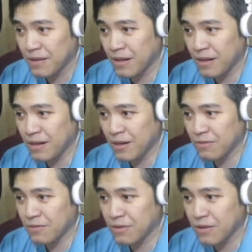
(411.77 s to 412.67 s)
I didn't
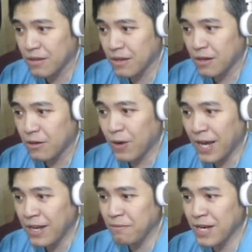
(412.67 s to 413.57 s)
know. Why
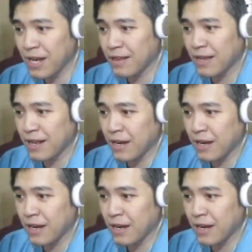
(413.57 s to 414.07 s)
didn't Minae tell